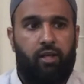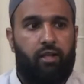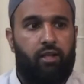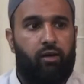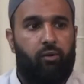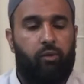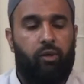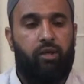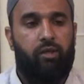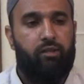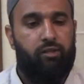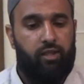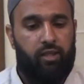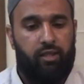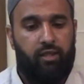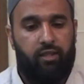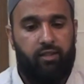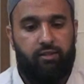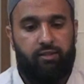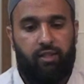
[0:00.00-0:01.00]
Now one
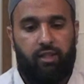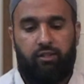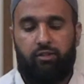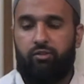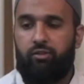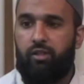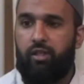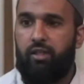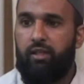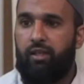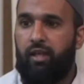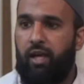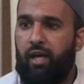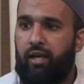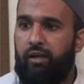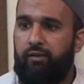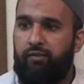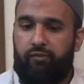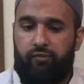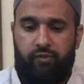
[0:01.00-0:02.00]
thing is that you can
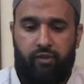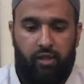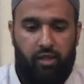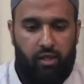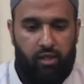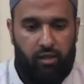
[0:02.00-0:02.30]
have,